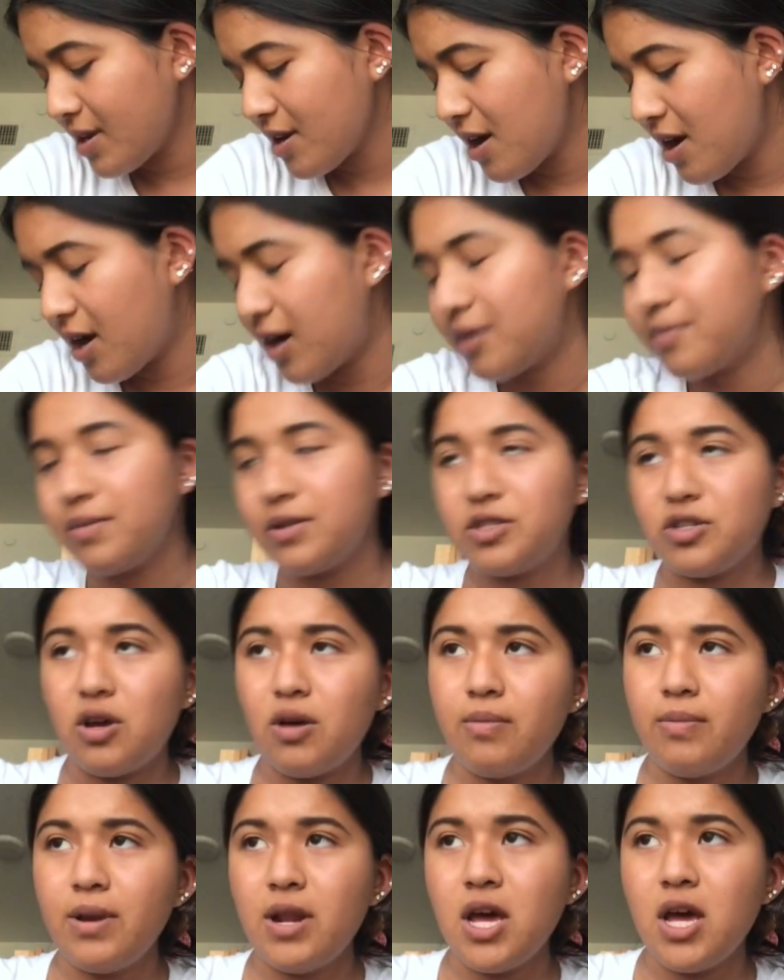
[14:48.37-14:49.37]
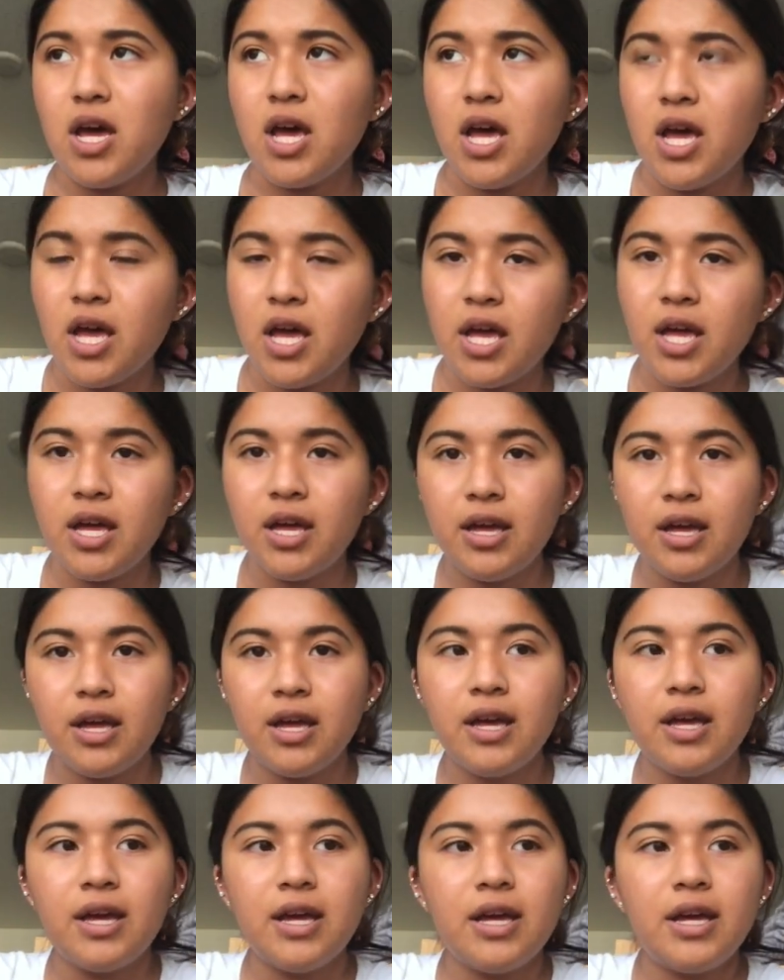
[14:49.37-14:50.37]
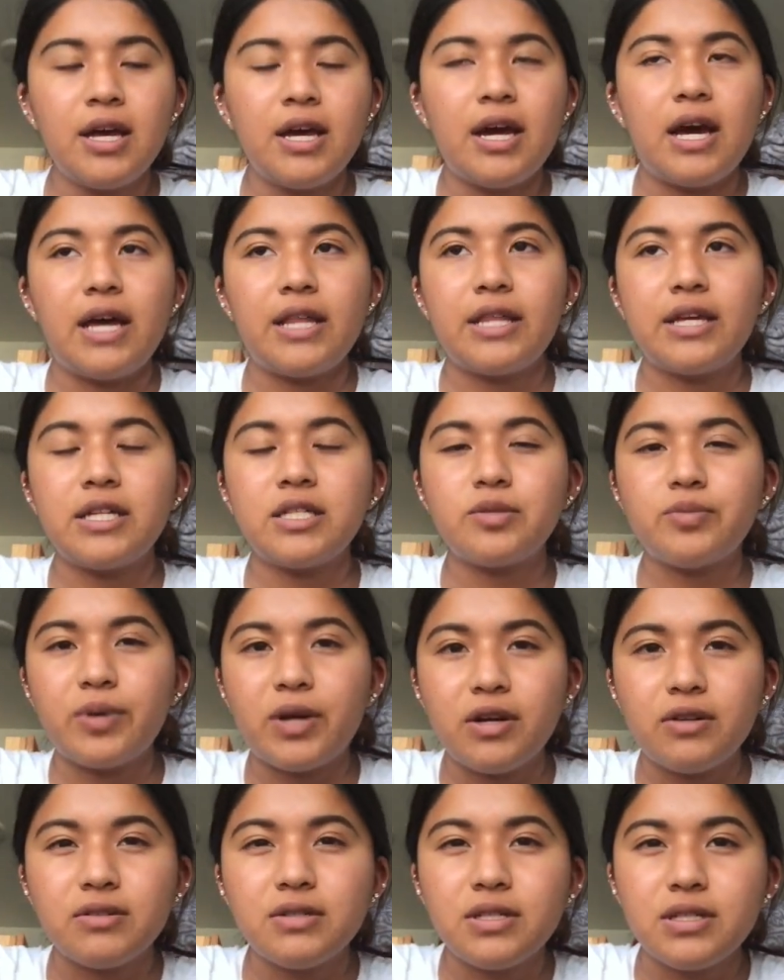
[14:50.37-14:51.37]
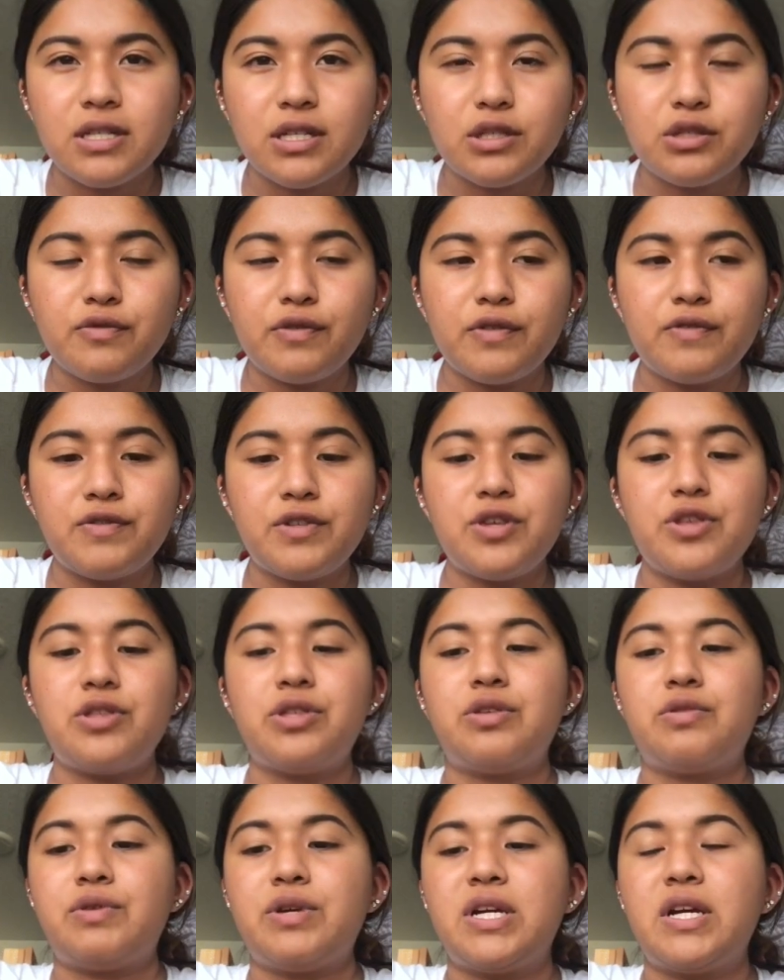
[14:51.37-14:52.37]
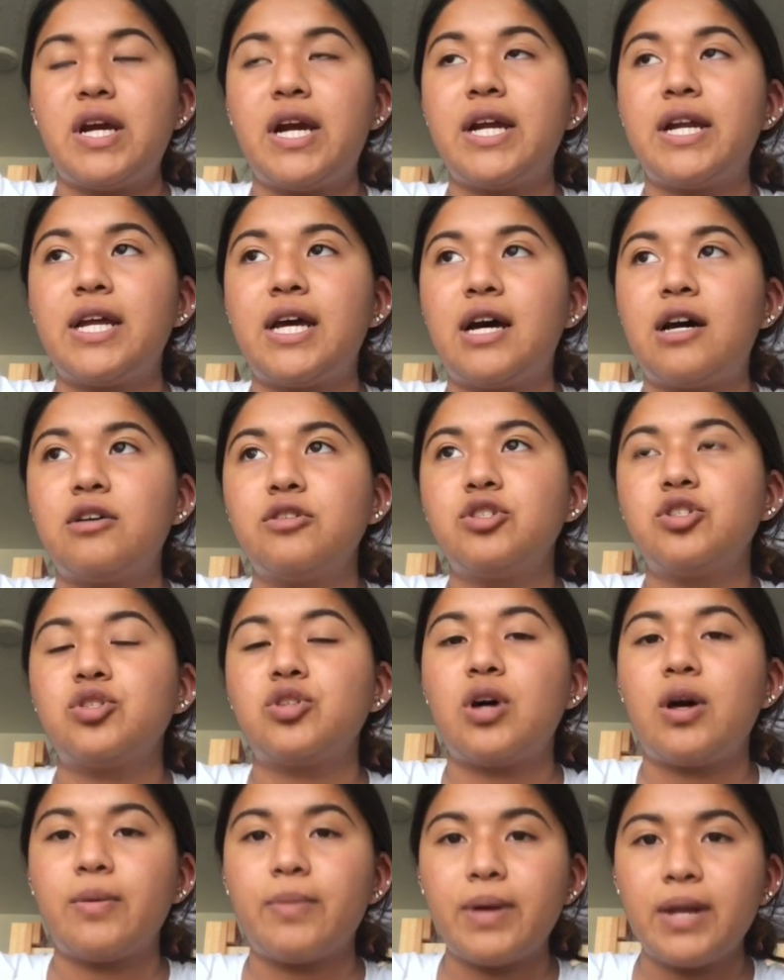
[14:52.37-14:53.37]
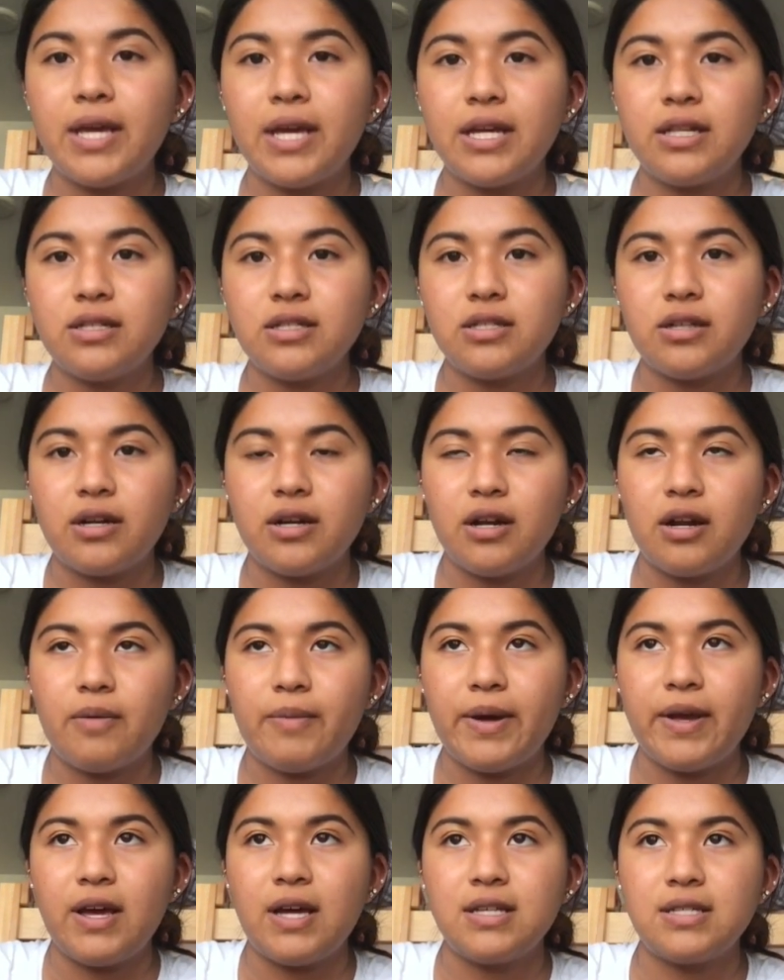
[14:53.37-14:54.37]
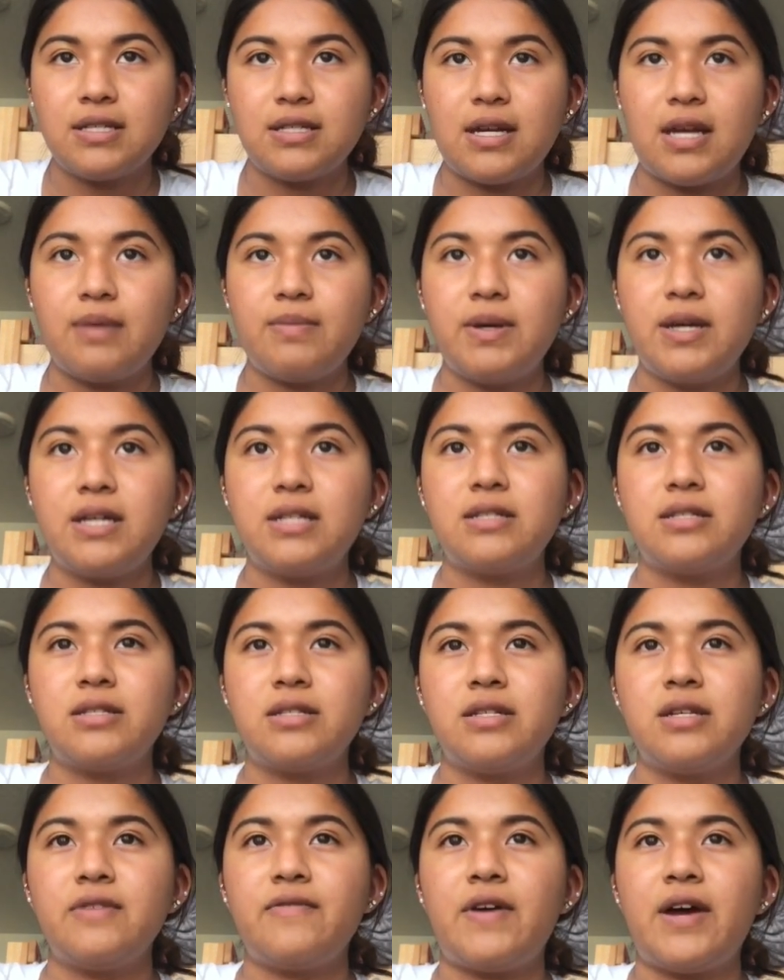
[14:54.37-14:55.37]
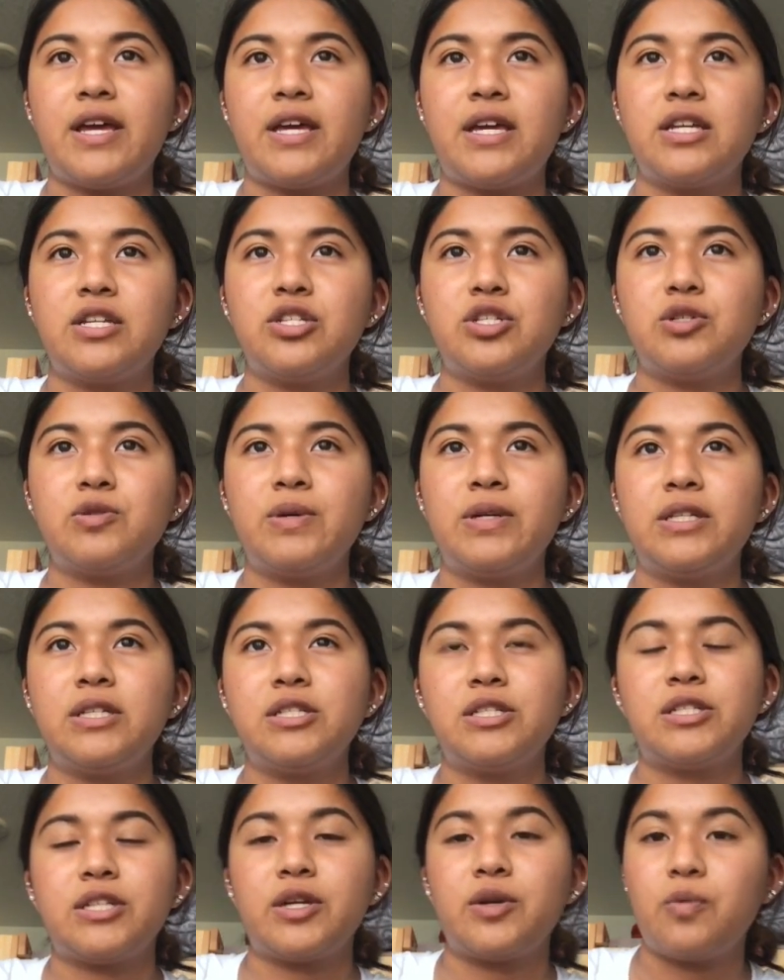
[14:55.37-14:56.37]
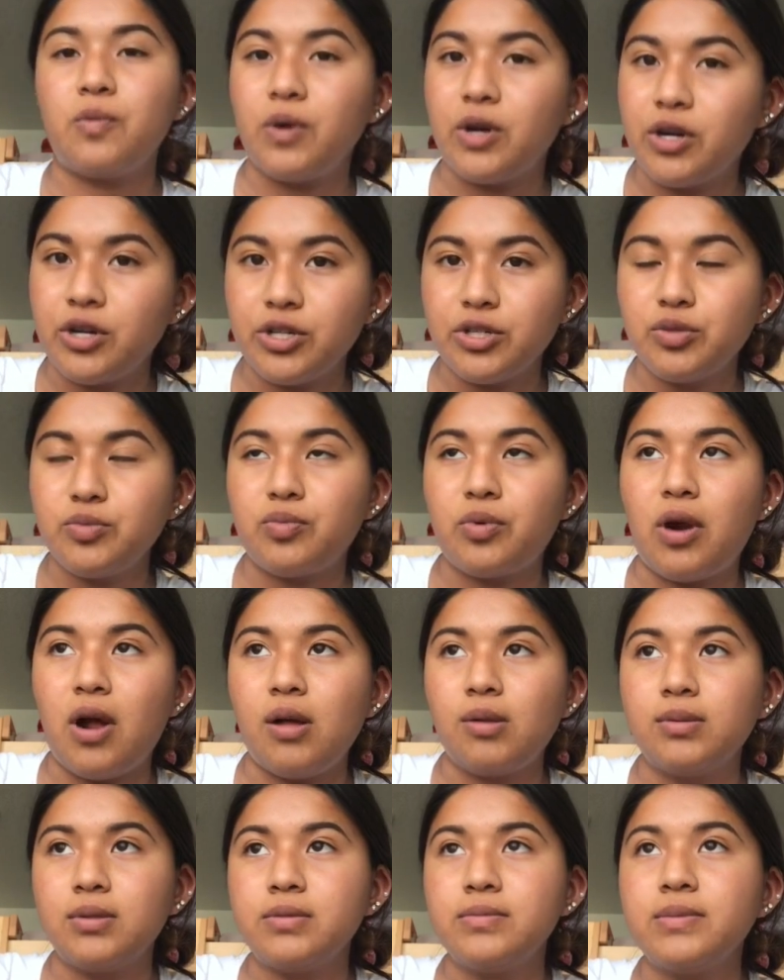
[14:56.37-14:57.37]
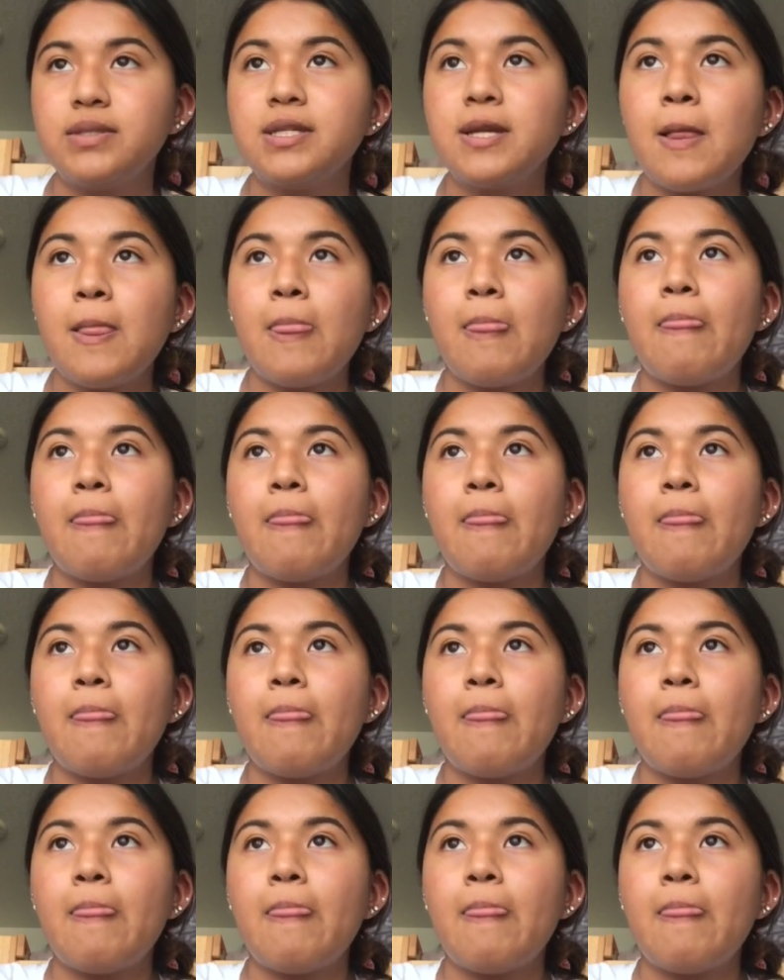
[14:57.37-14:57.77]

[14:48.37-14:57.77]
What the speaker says: So I'm gonna I think it's around 6:53 right now, so I'm gonna get started on my assignment and see if I can do at least like 1 or 2 problems.